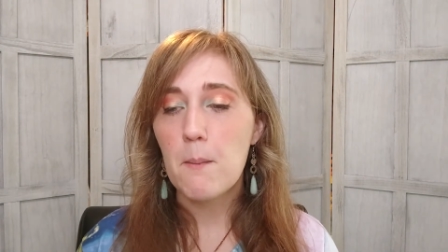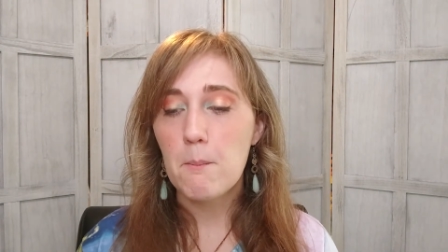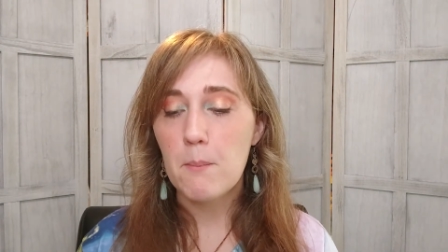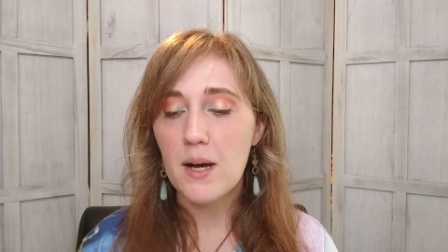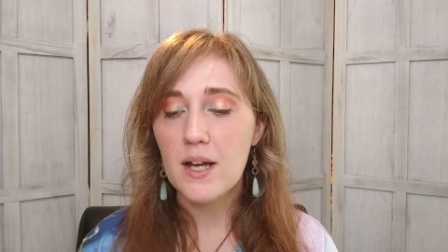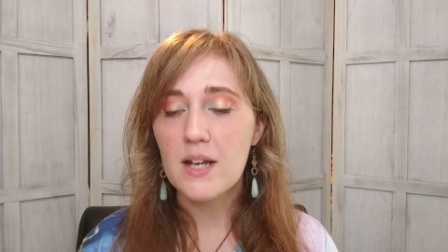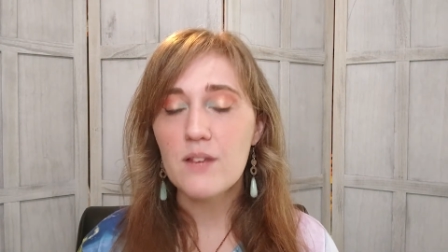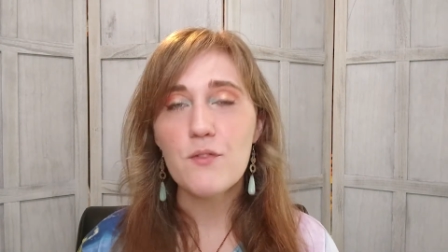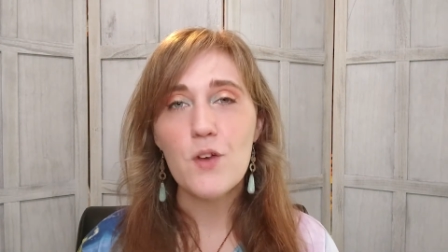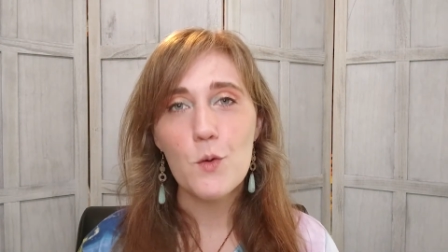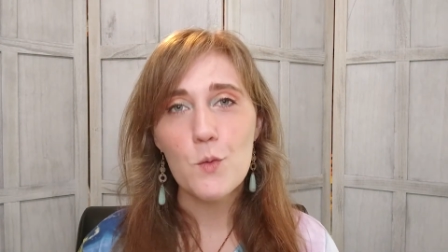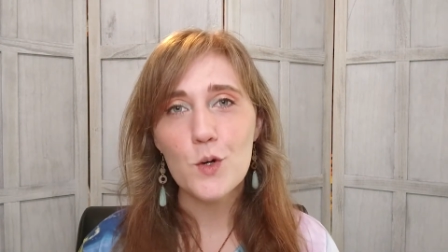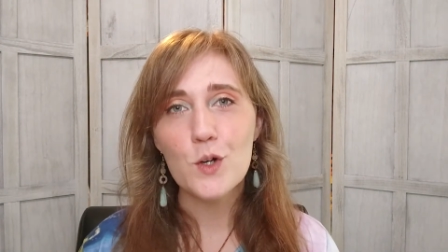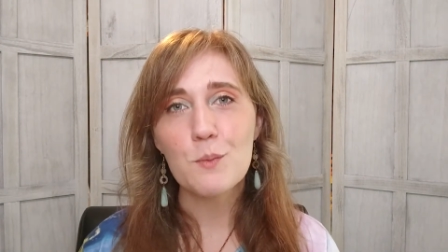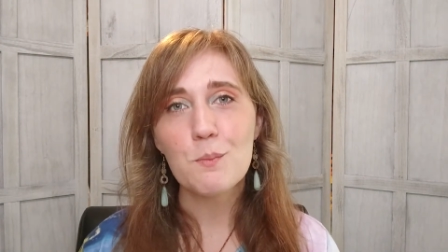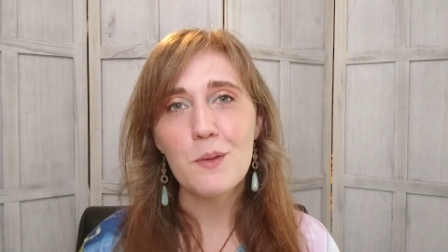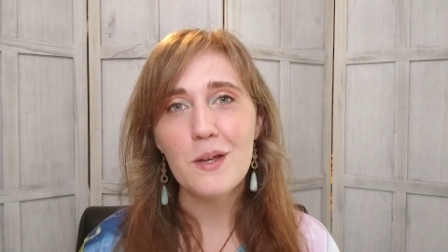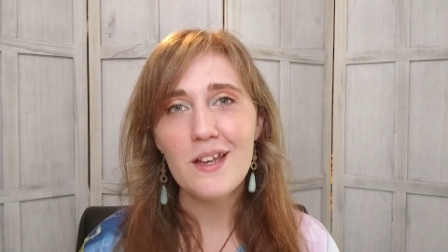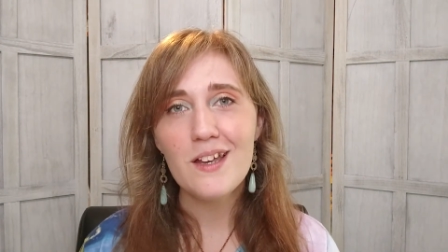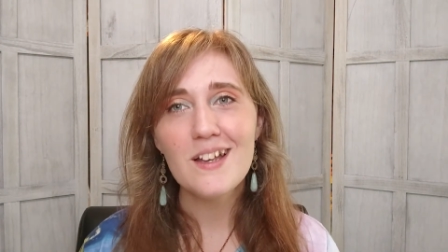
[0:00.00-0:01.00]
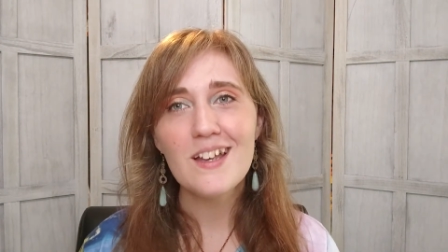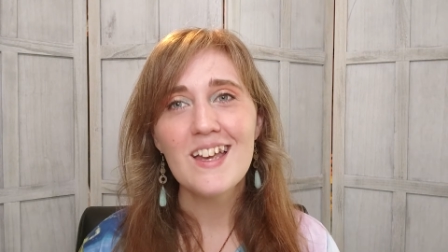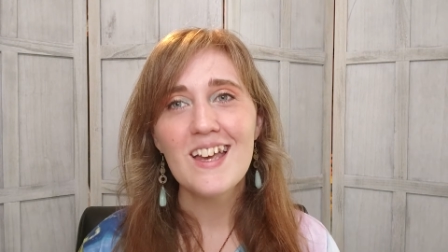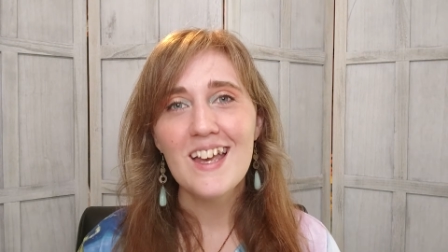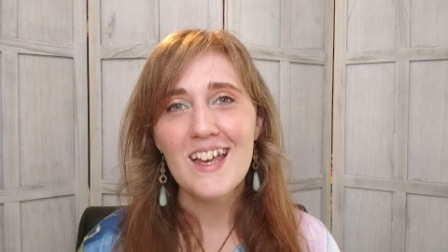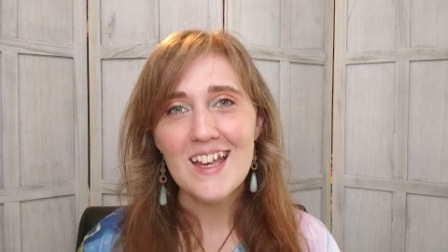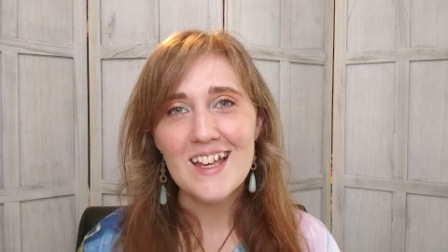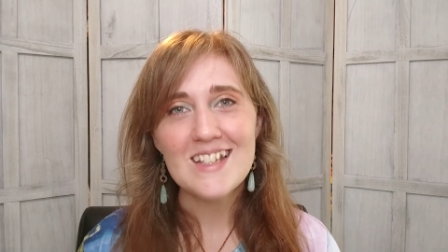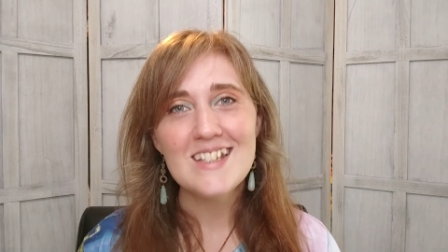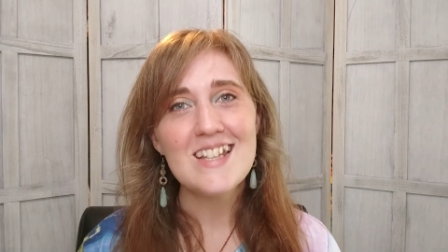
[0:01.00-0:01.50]
But if I were to pick,
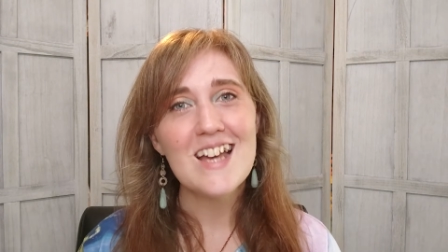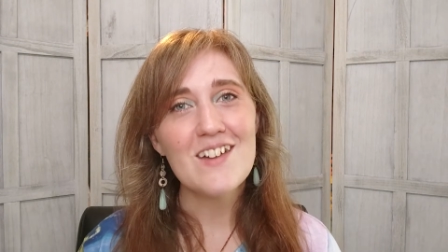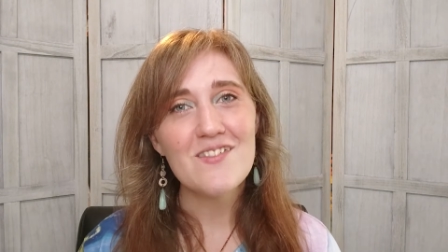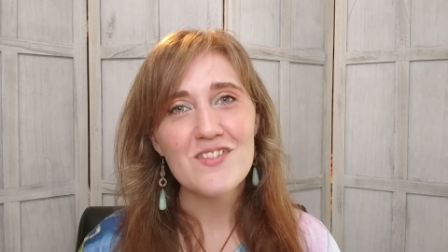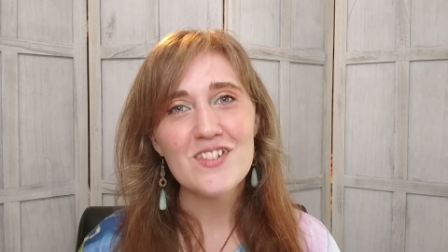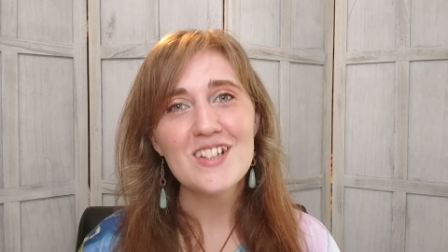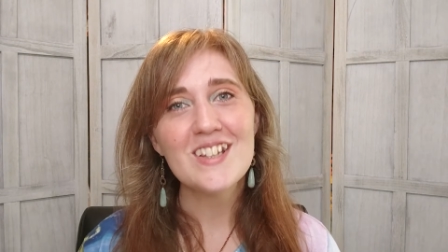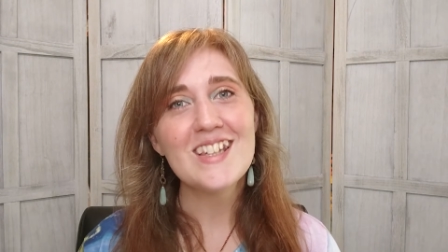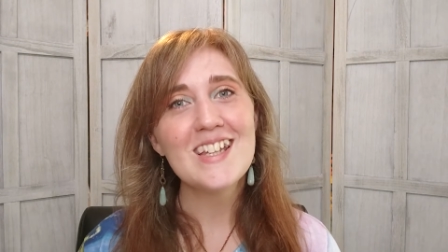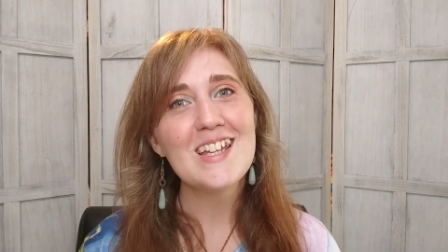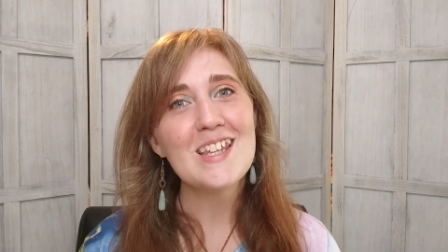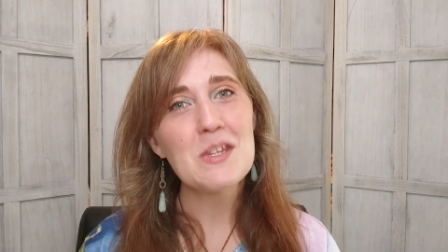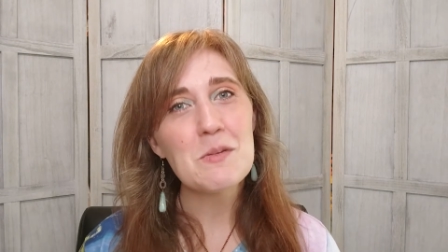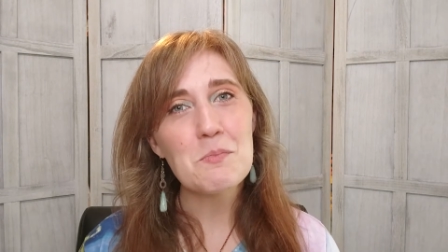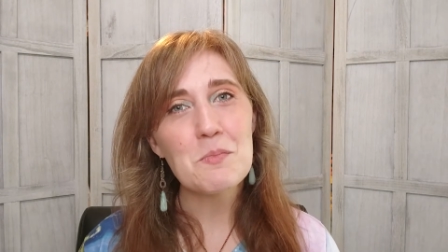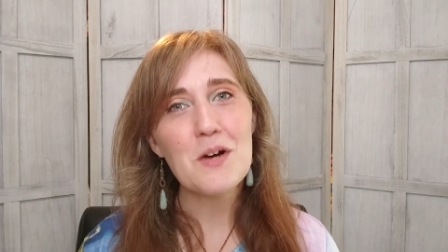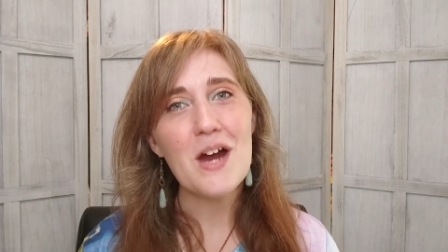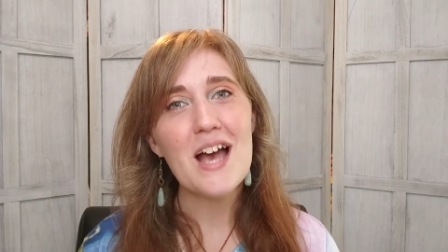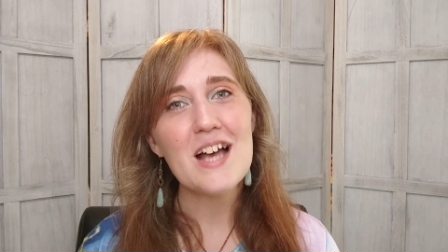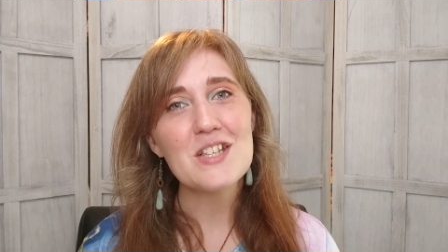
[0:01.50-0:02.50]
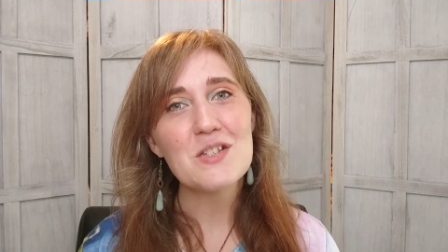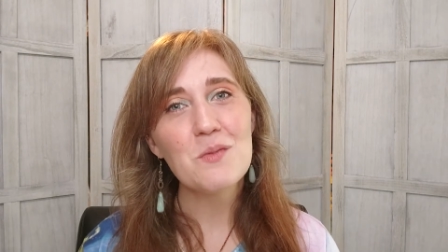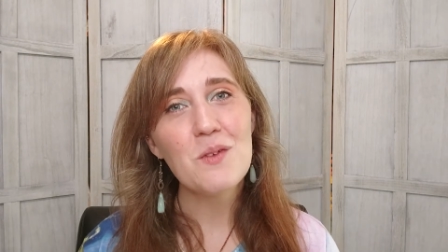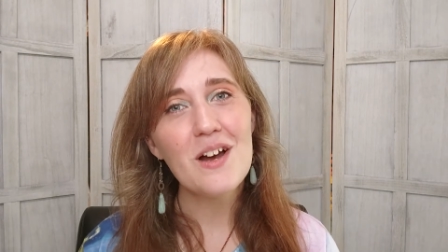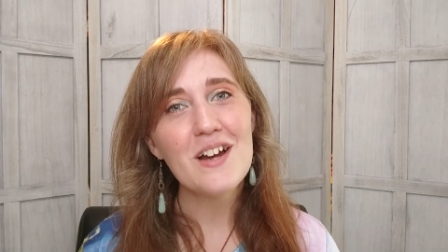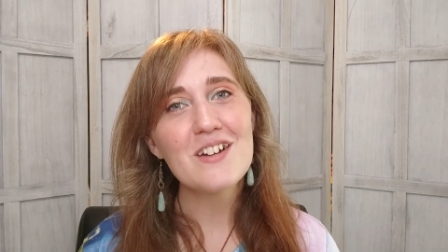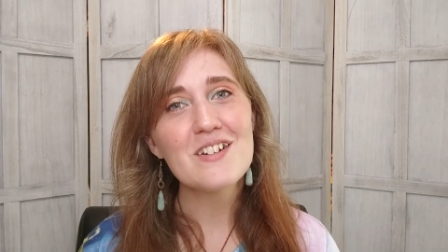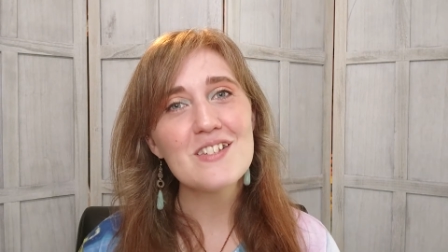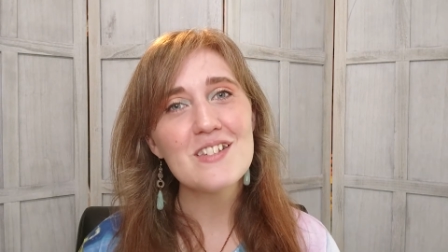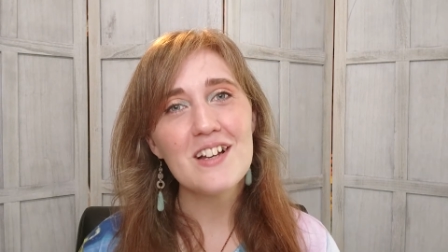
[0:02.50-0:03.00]
definitely the brass
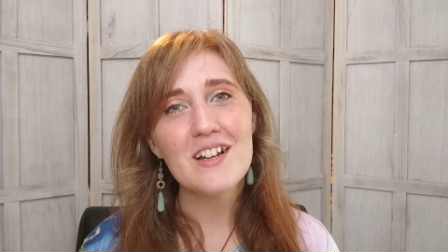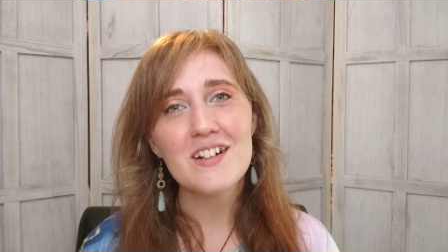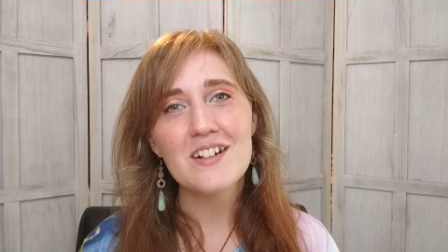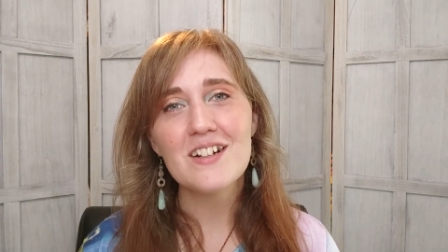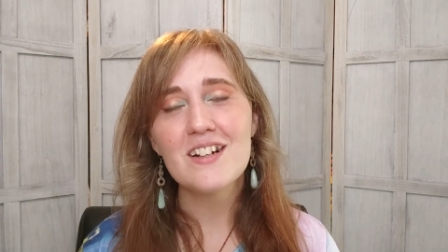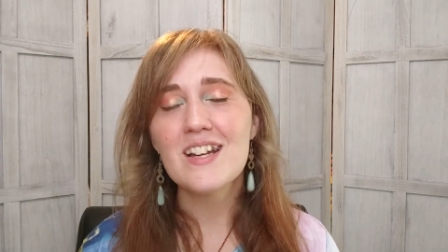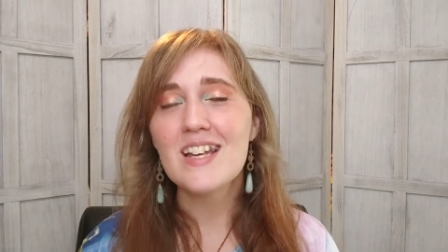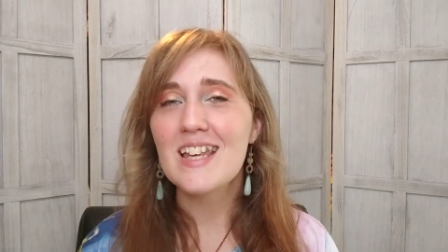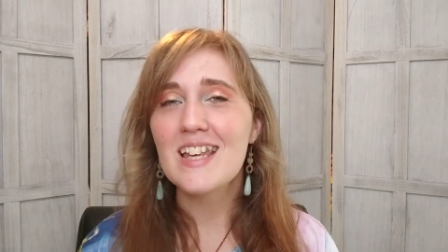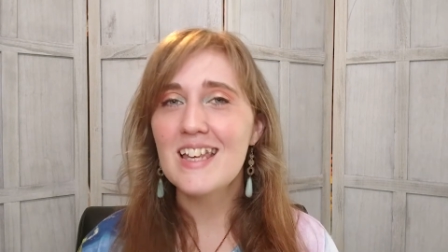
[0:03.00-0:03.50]
wire solder